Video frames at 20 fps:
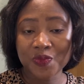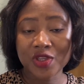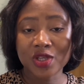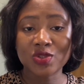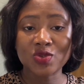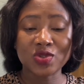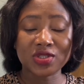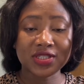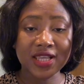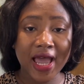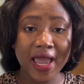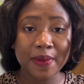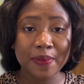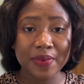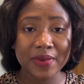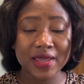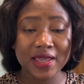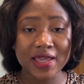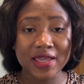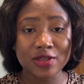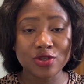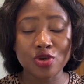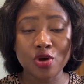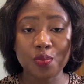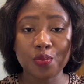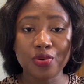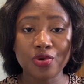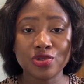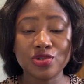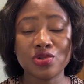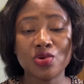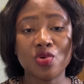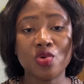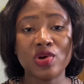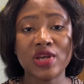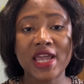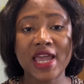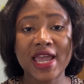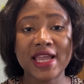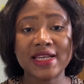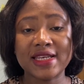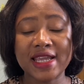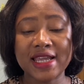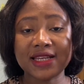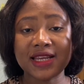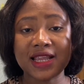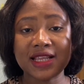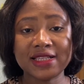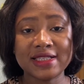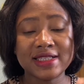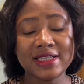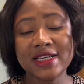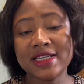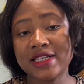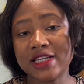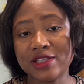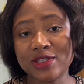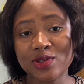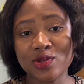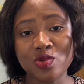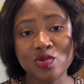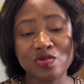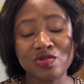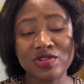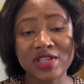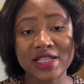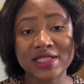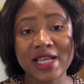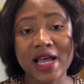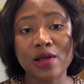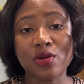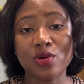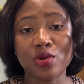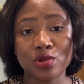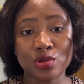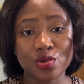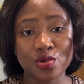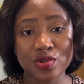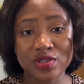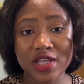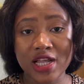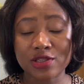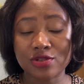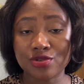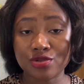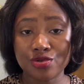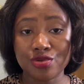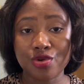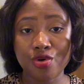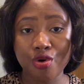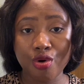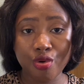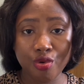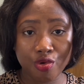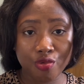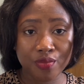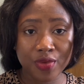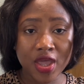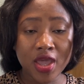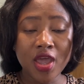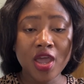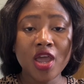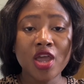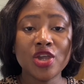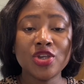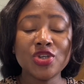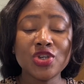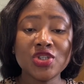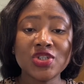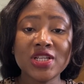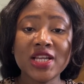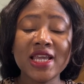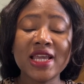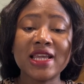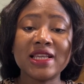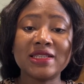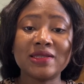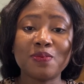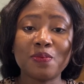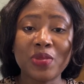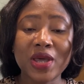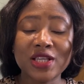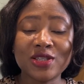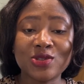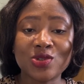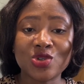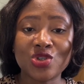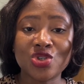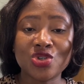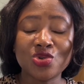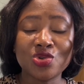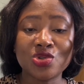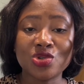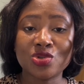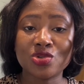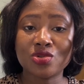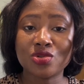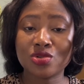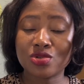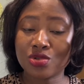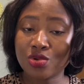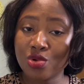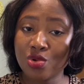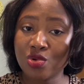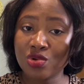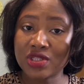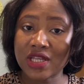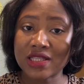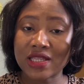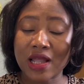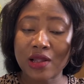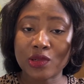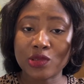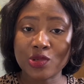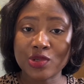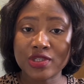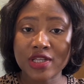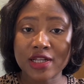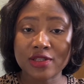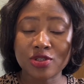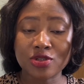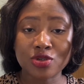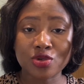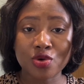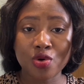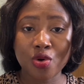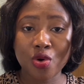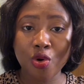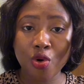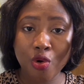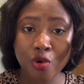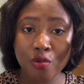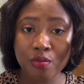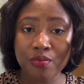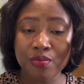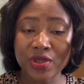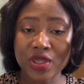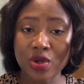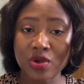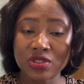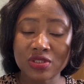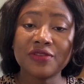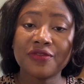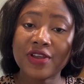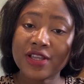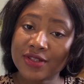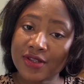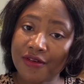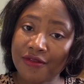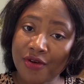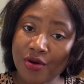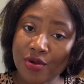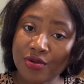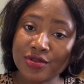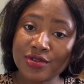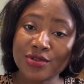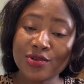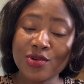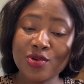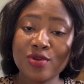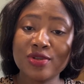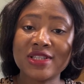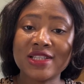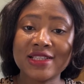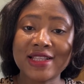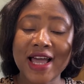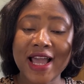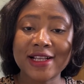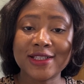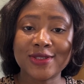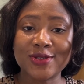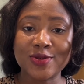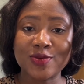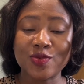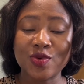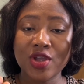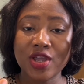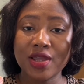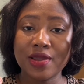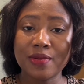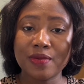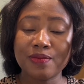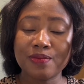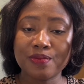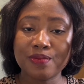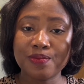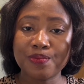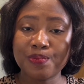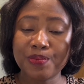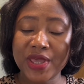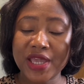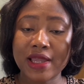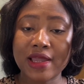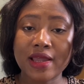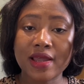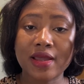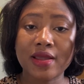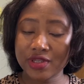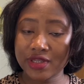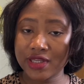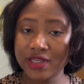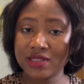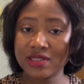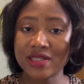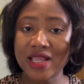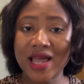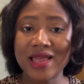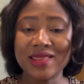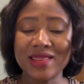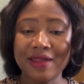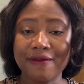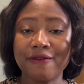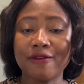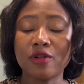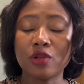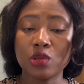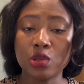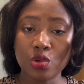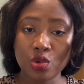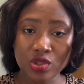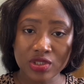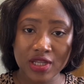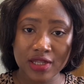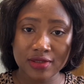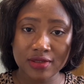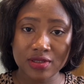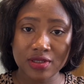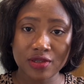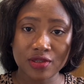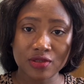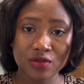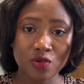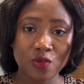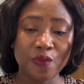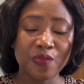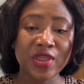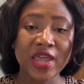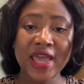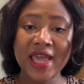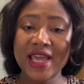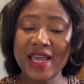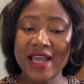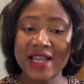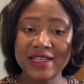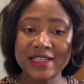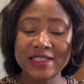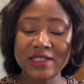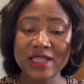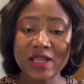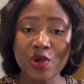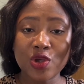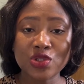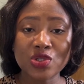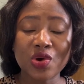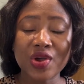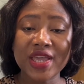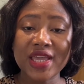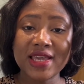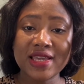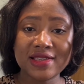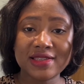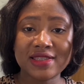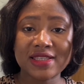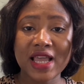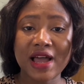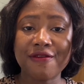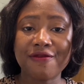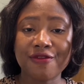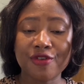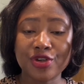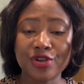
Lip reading: to type in your postcode and then see the schools that are closer to your home. Usually it's best to choose schools that are closer to your home because, first of all, schools like to pick kids that live closer to the school, and it's also easier for